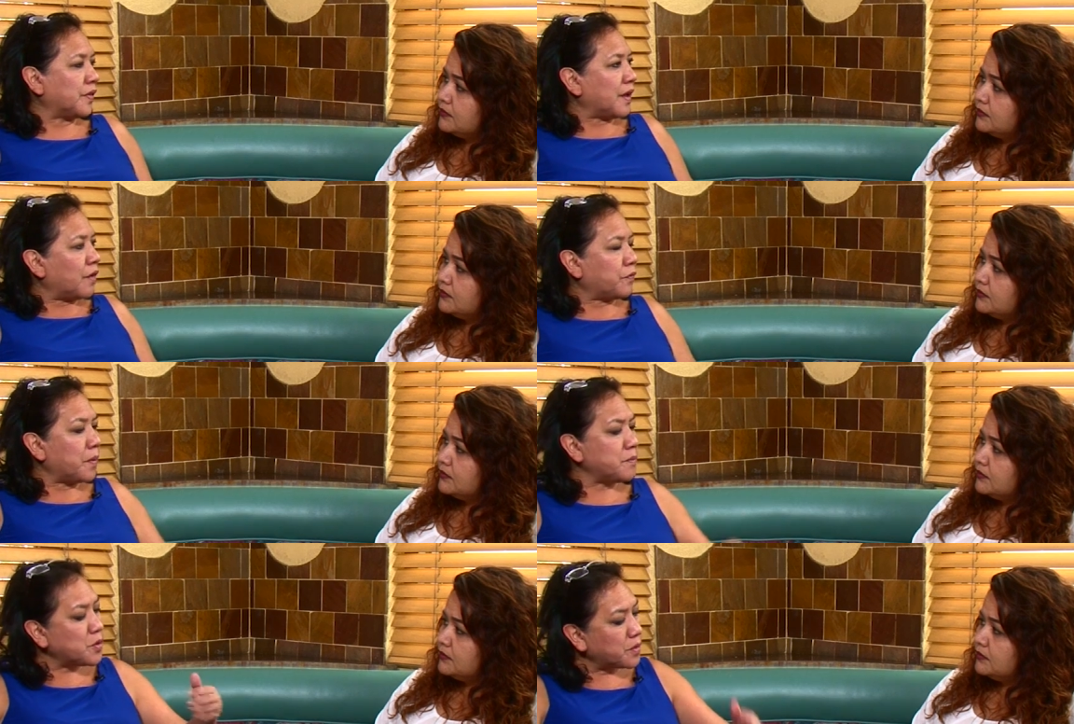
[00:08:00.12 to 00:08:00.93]
Speaker 1: of thing. From
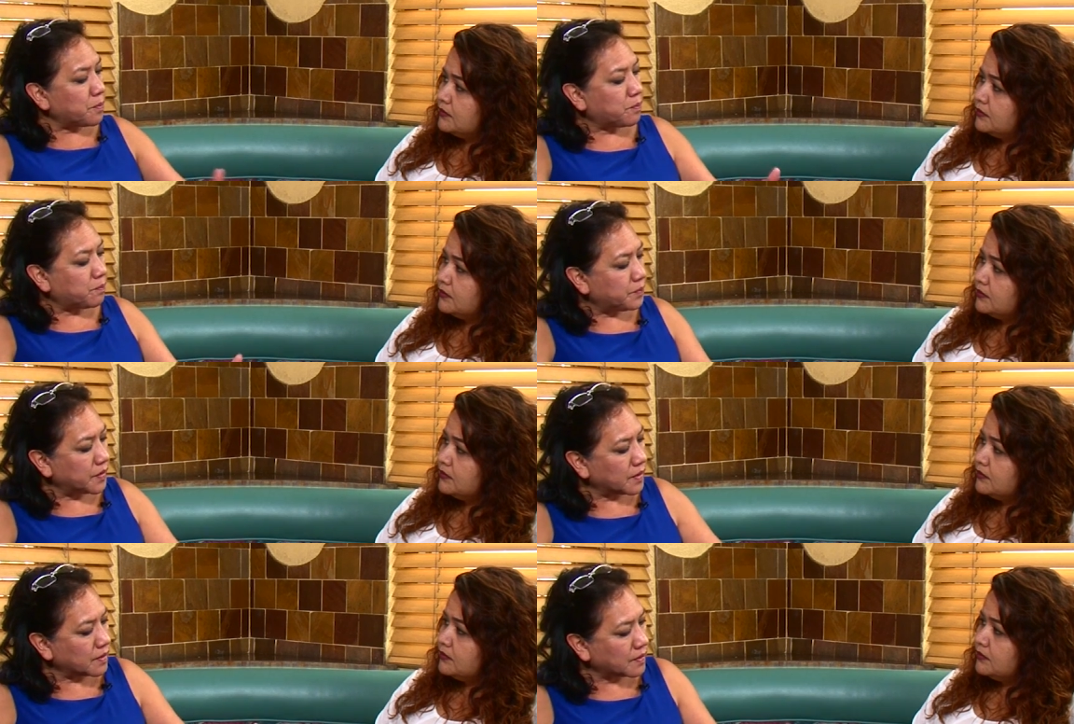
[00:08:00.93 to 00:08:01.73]
your
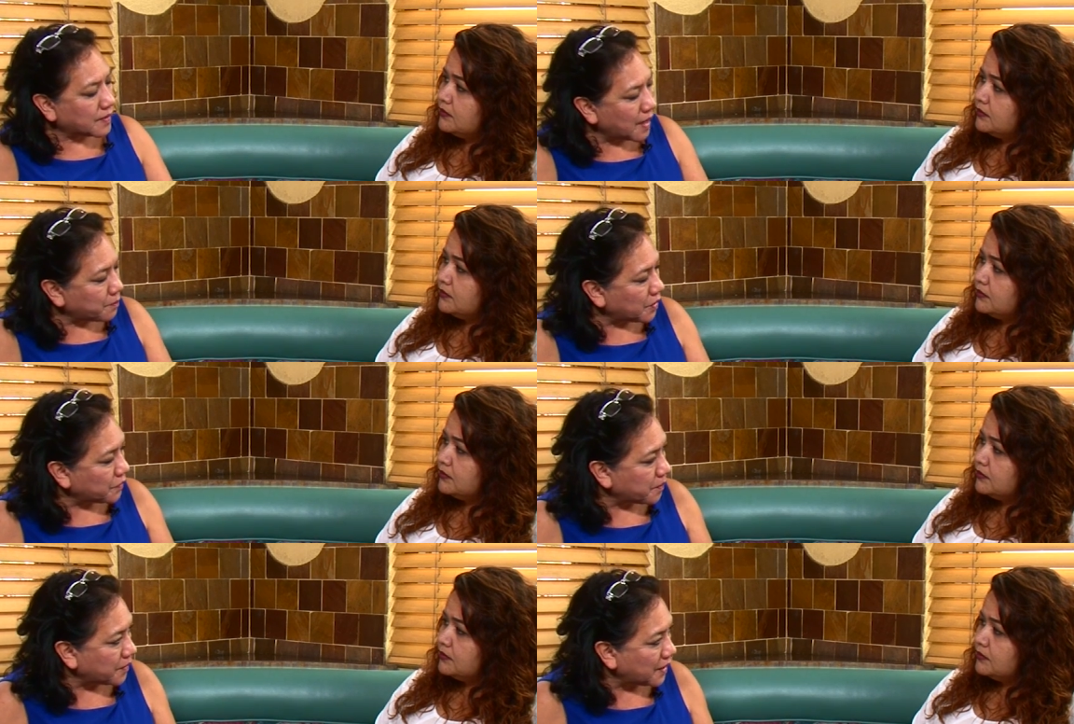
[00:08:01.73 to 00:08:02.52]
standpoint,
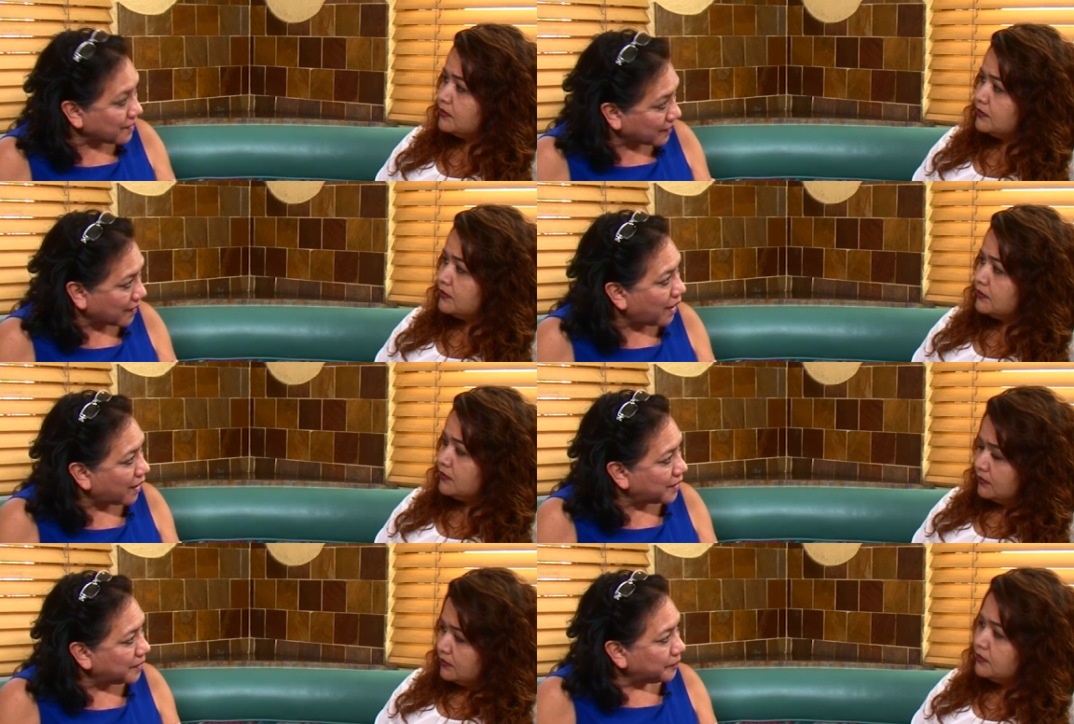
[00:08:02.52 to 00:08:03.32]
from
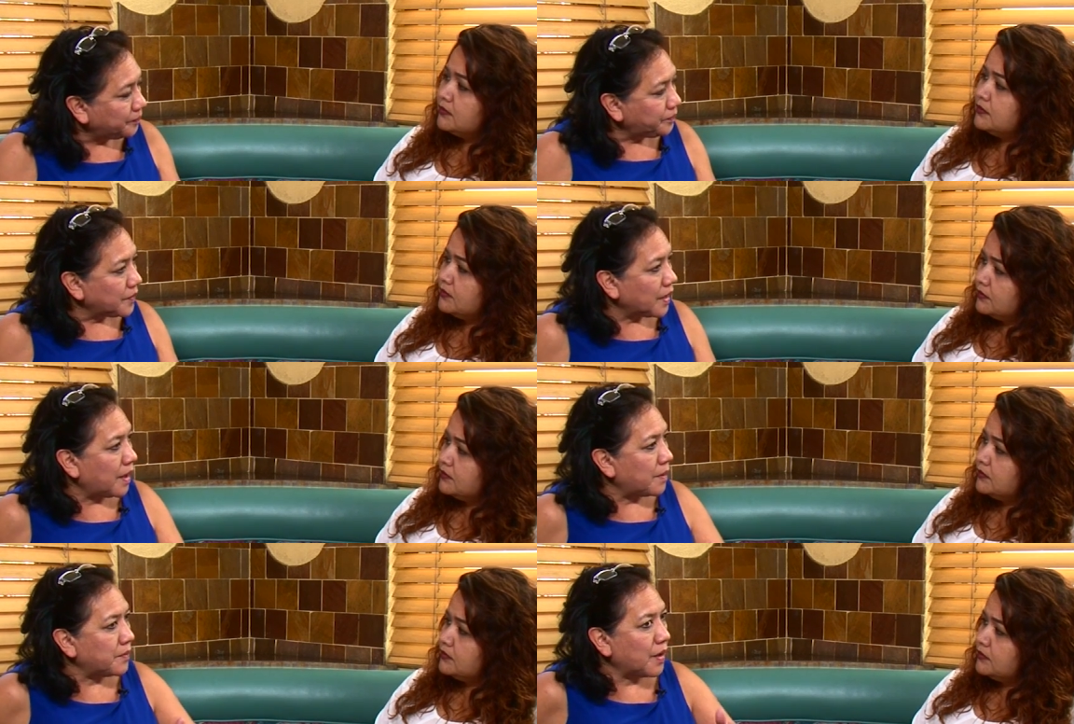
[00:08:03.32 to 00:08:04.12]
inside,
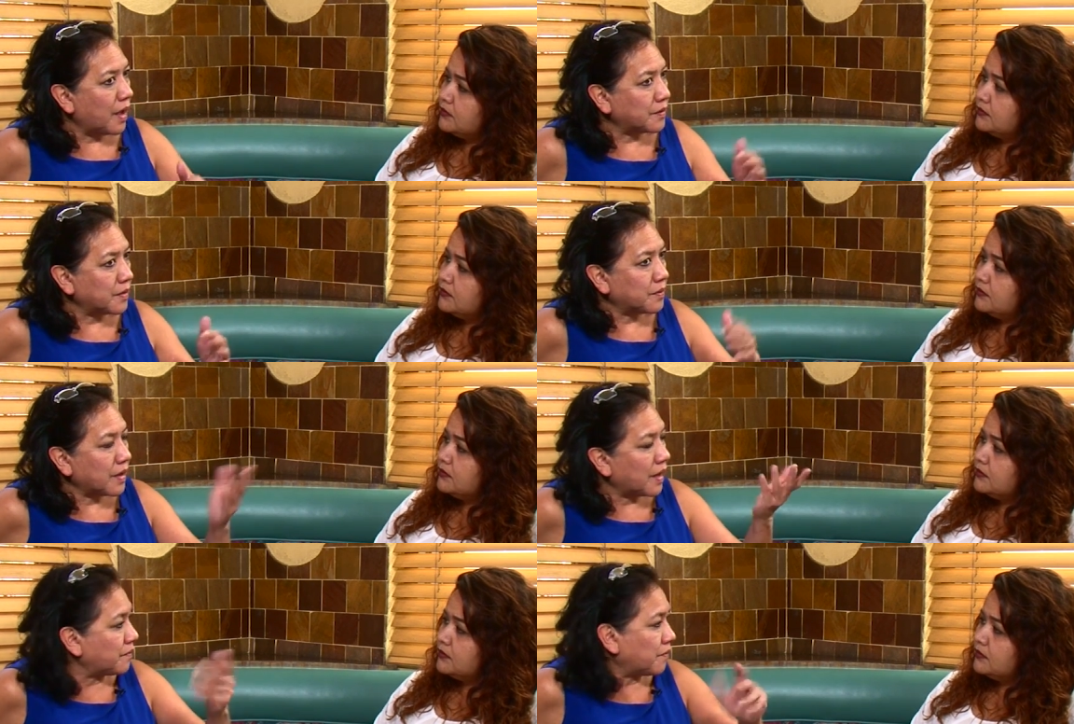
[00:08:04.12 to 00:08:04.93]
um, uh,
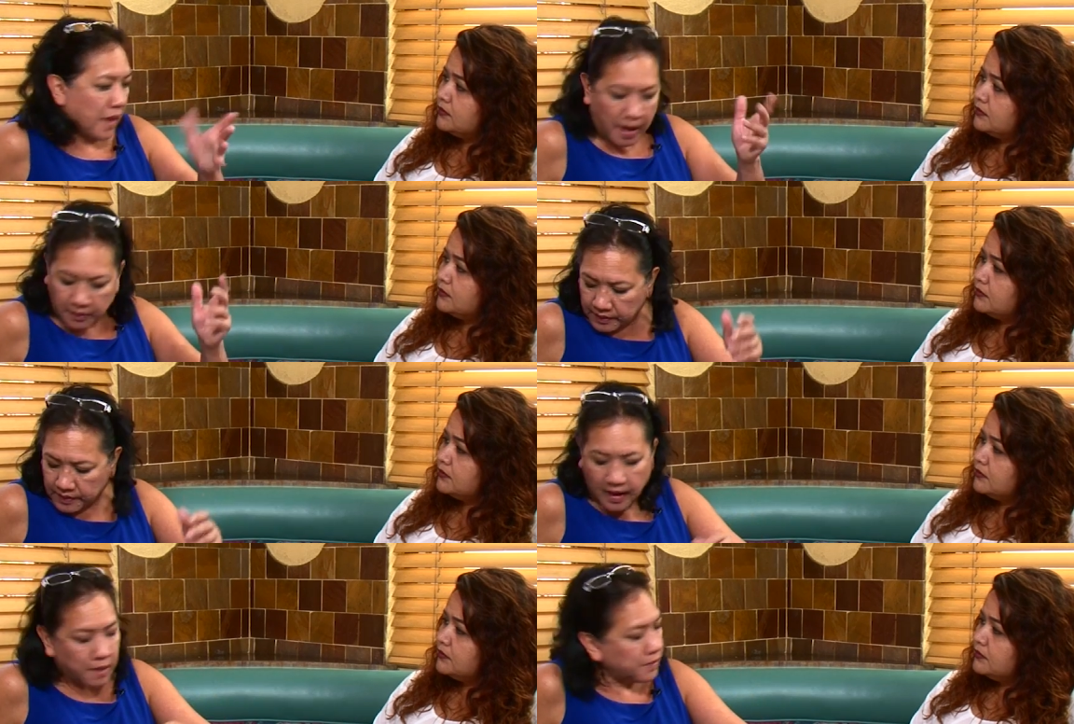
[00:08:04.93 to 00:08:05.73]
uh, how, is that,
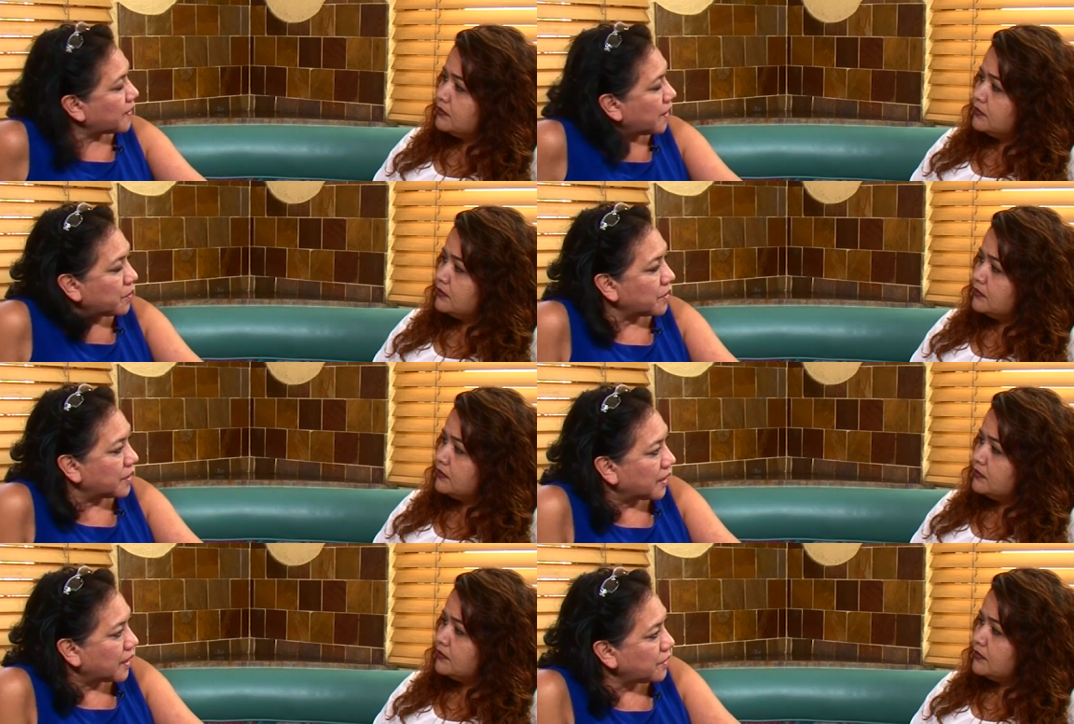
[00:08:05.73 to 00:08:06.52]
how is that working?
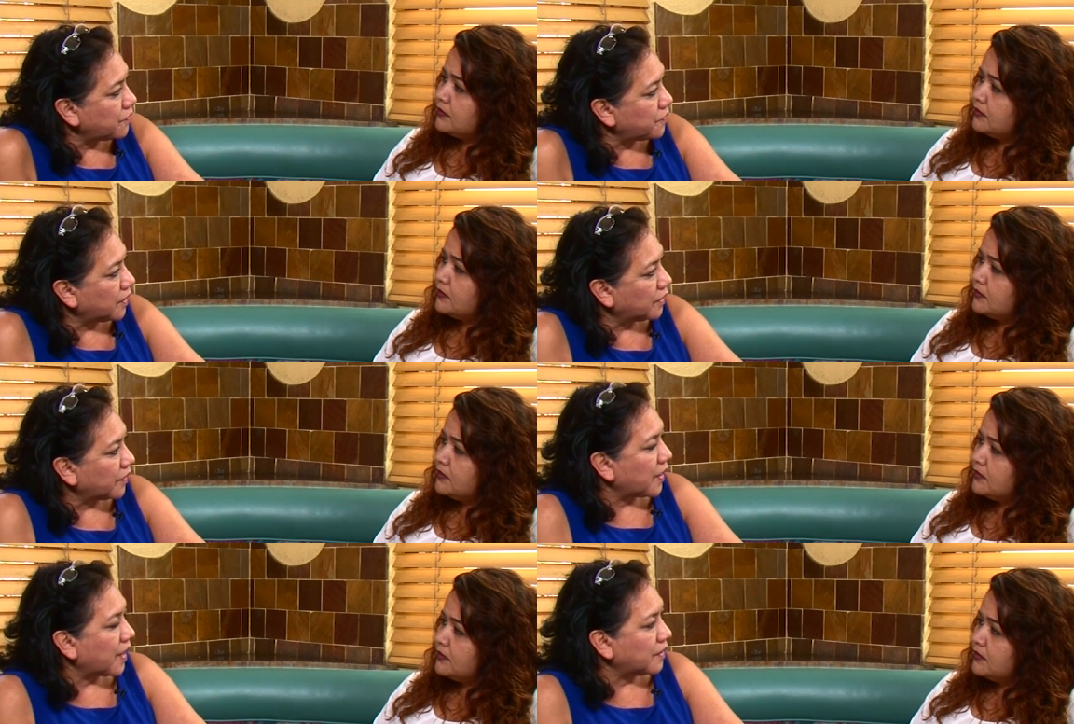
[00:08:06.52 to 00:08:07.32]
How do you feel that
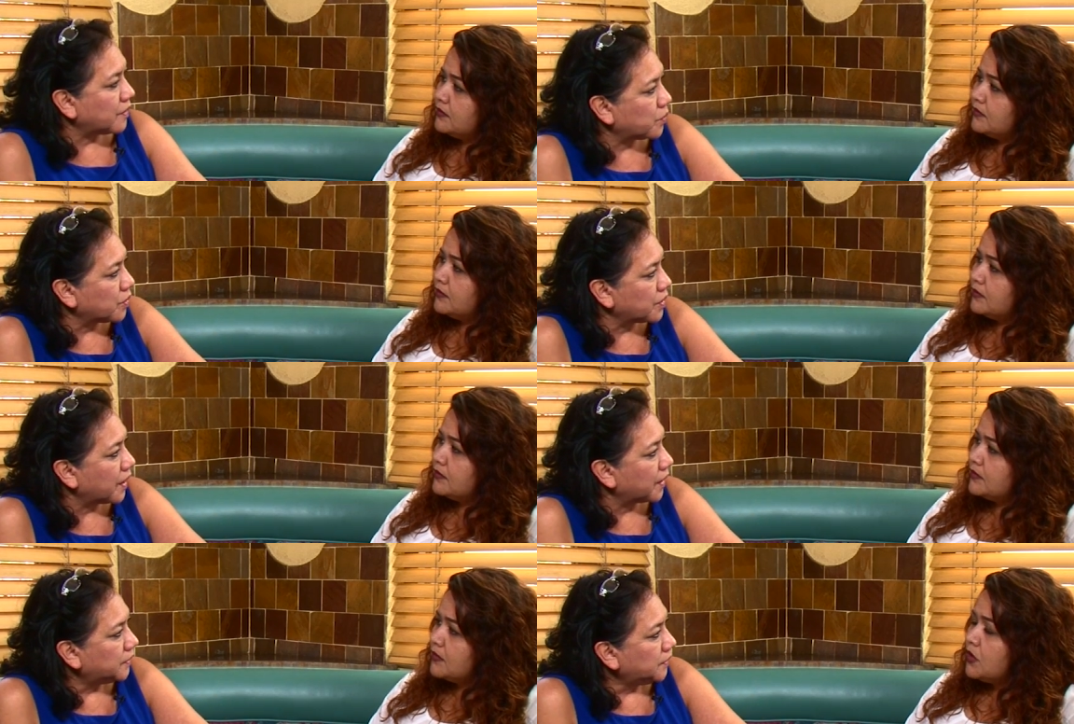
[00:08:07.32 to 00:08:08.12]
that is working?
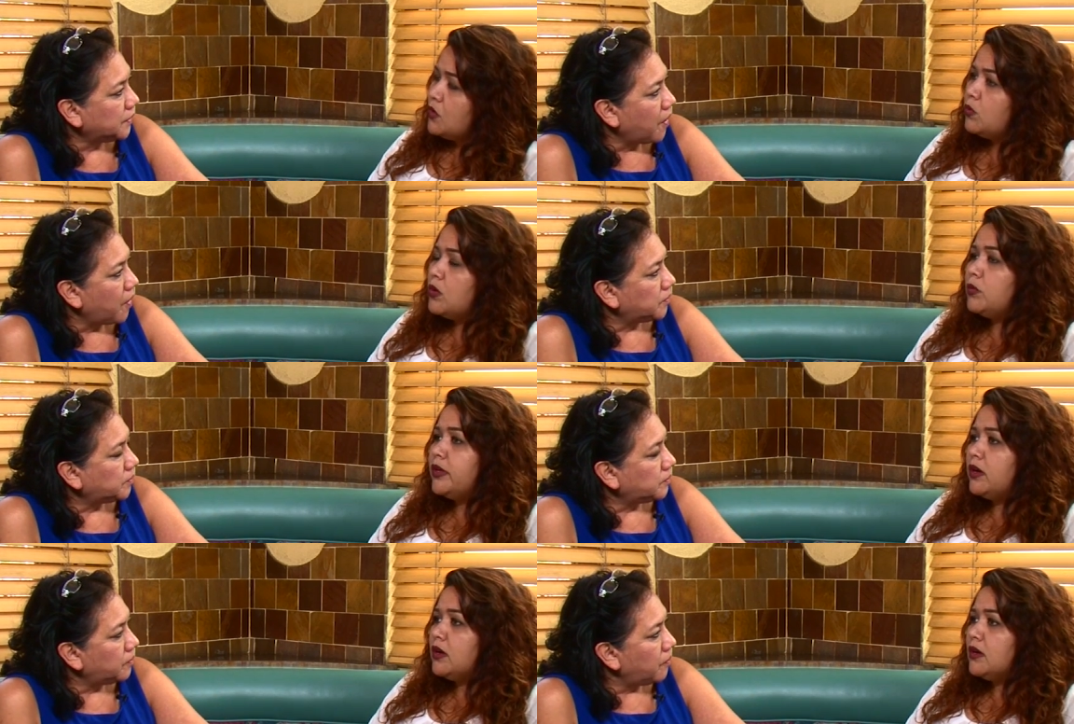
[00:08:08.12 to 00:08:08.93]
Speaker 2: Well, we
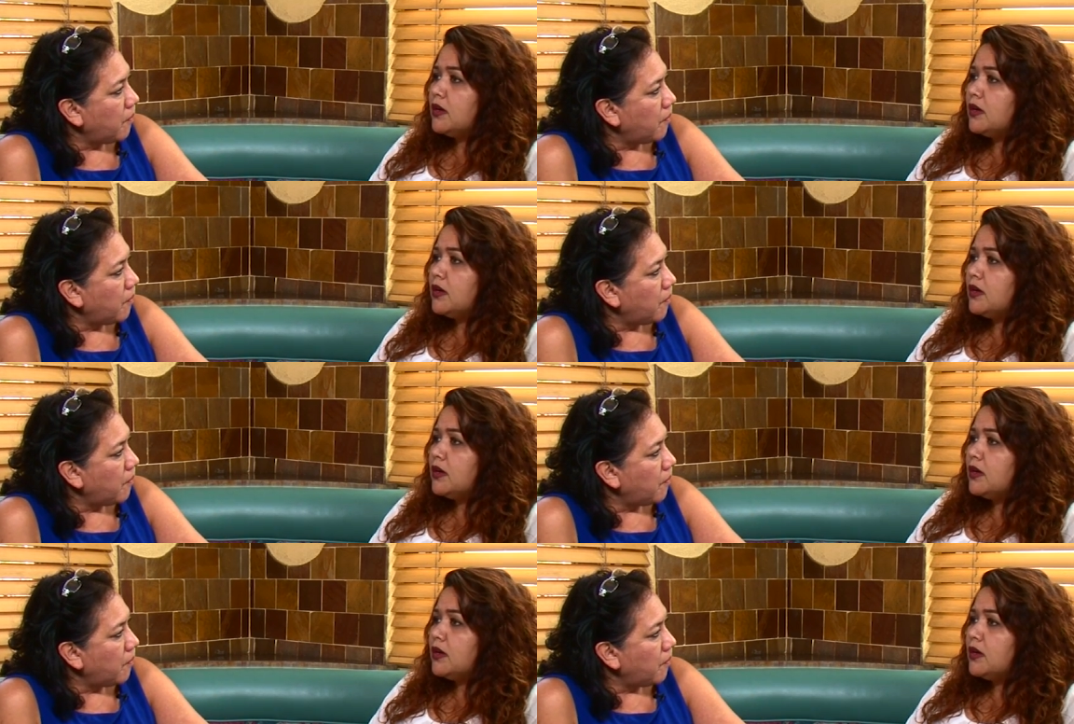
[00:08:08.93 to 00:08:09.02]
are